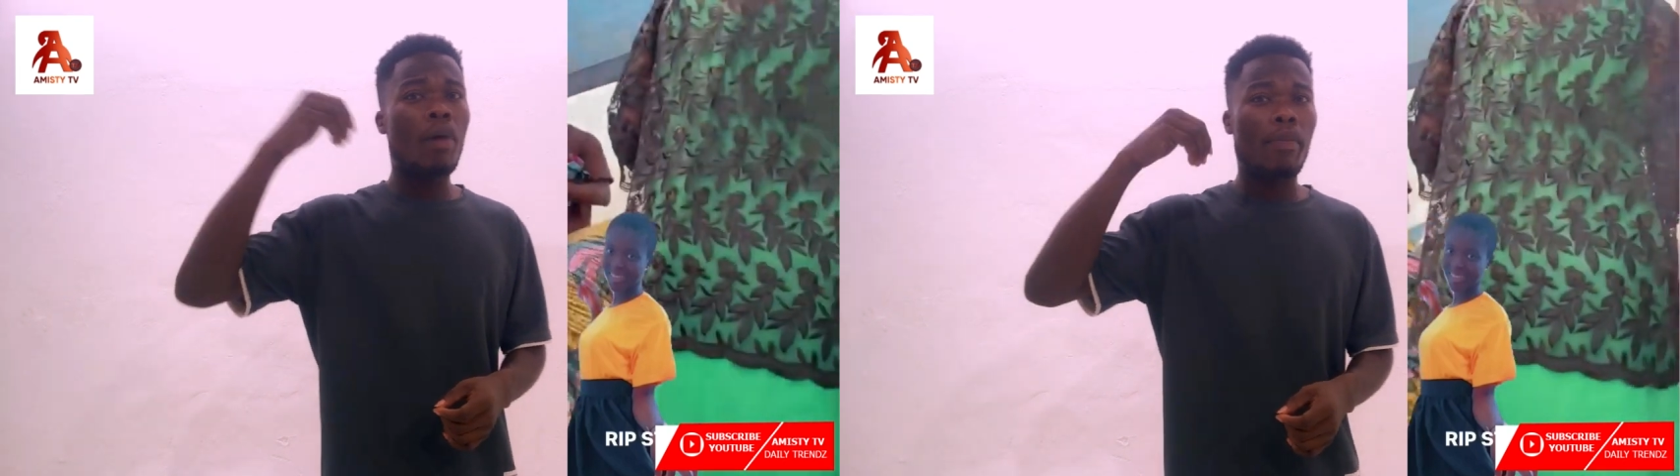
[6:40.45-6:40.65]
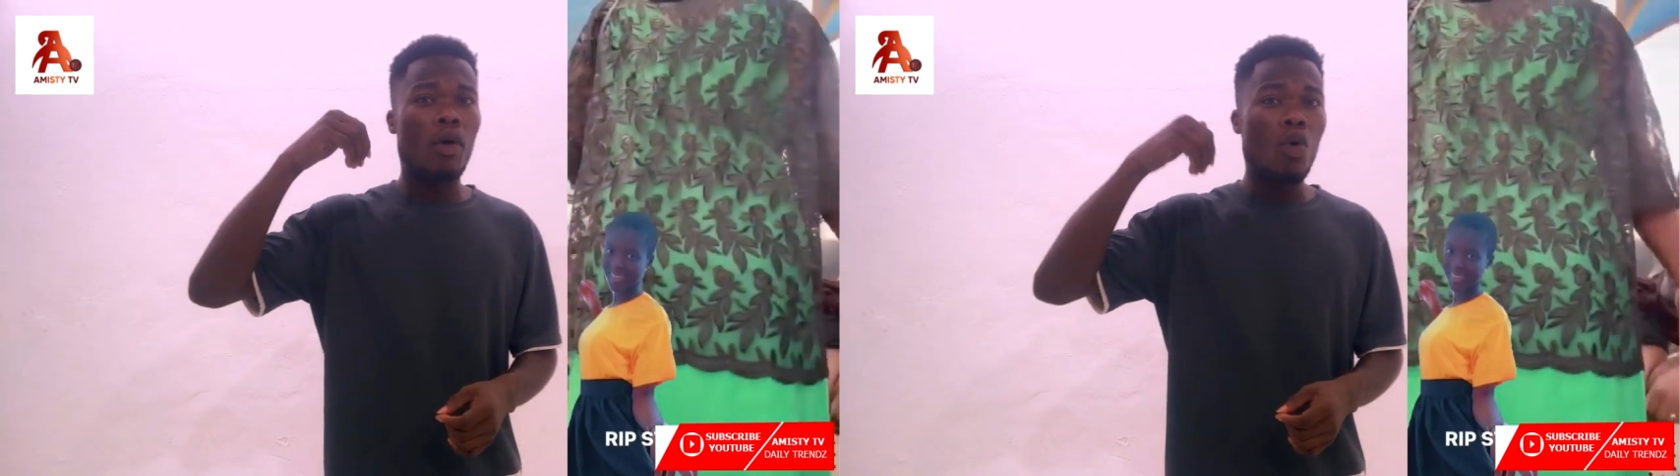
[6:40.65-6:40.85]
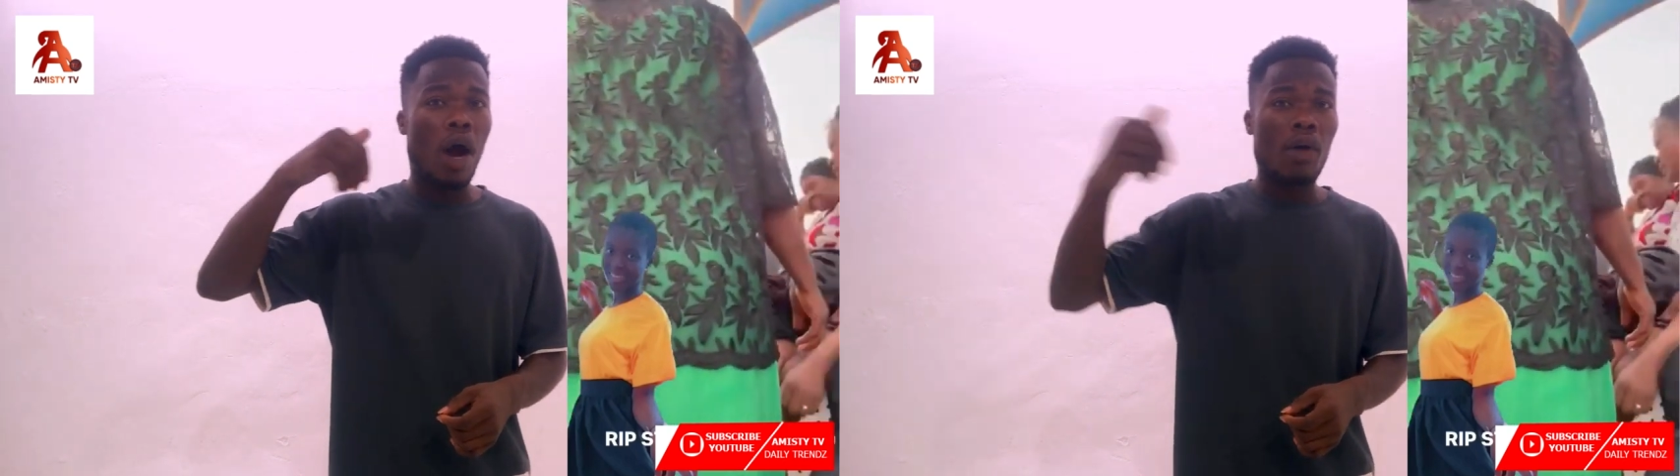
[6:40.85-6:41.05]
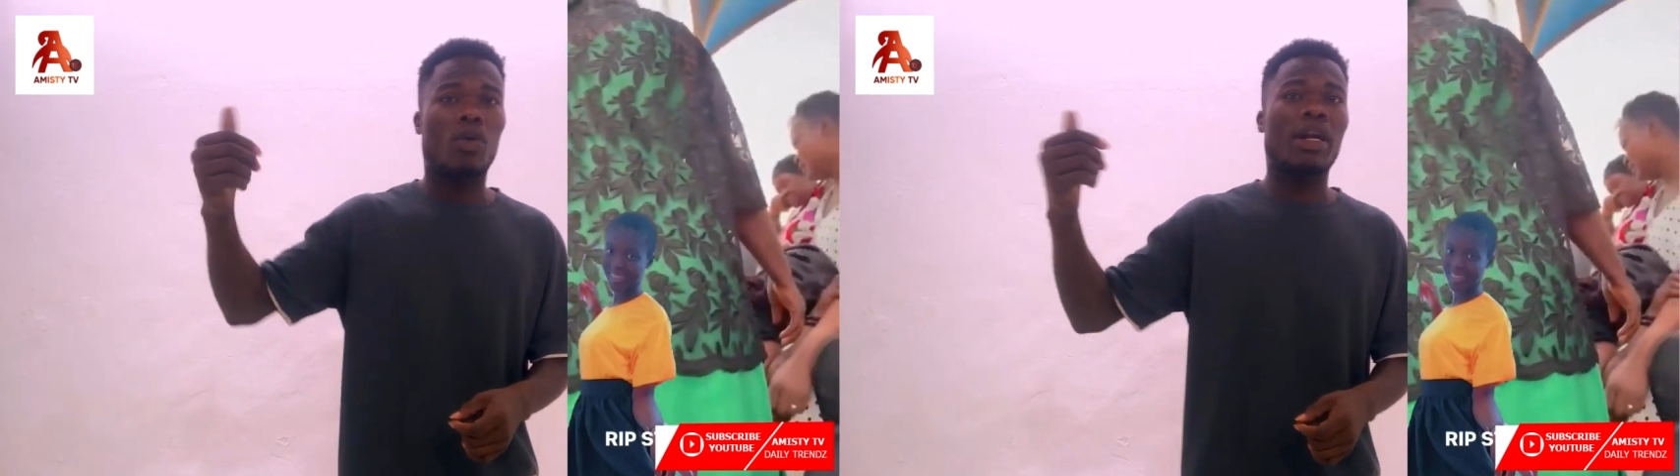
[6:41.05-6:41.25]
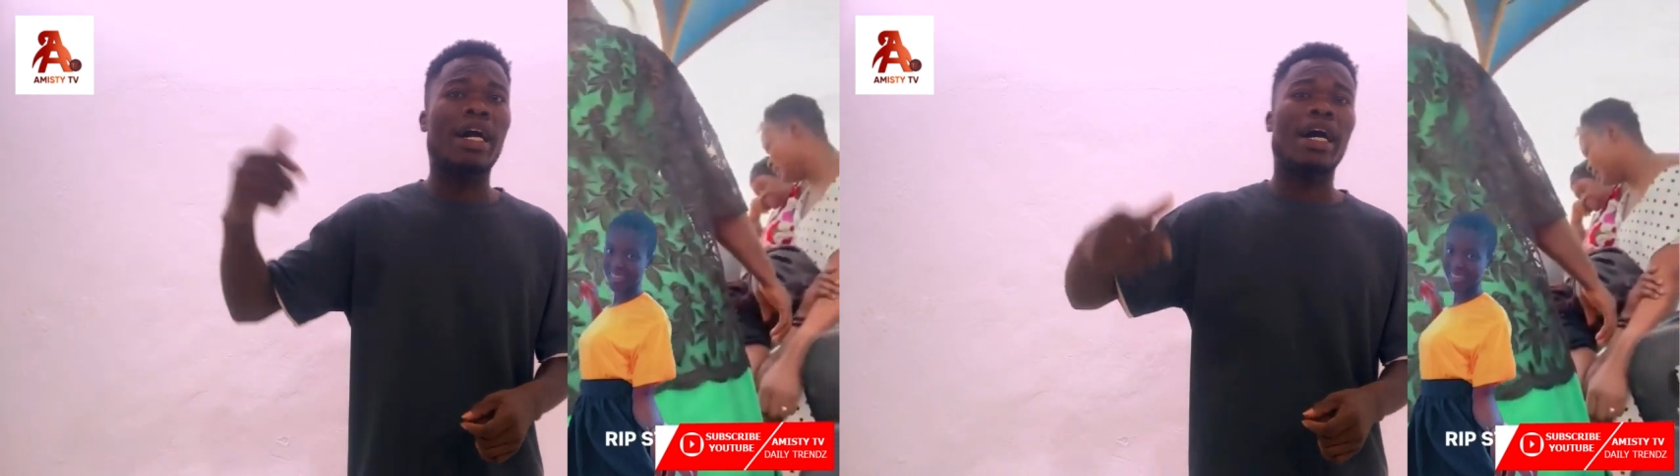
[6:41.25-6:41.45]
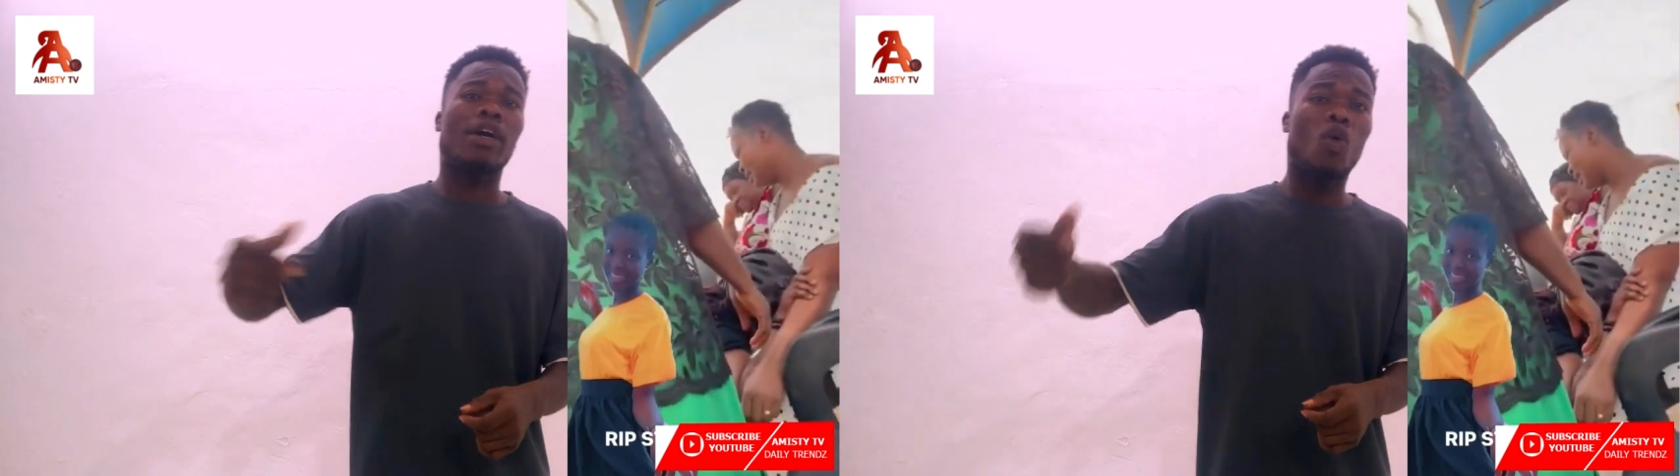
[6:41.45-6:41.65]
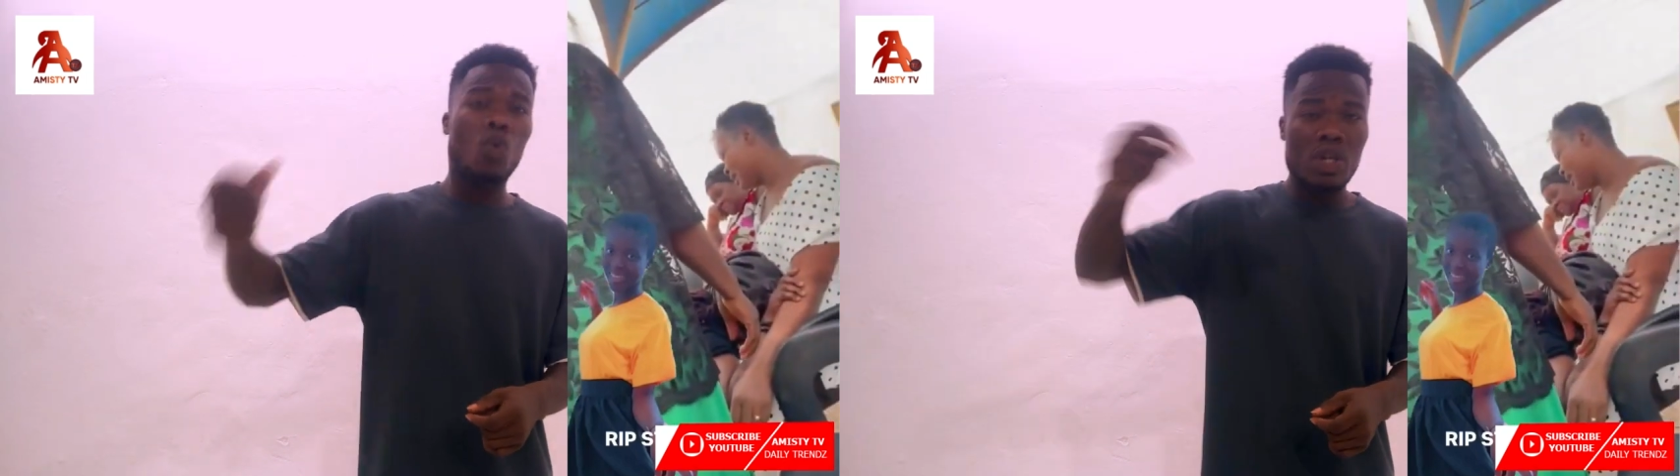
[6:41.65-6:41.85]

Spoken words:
up or a class or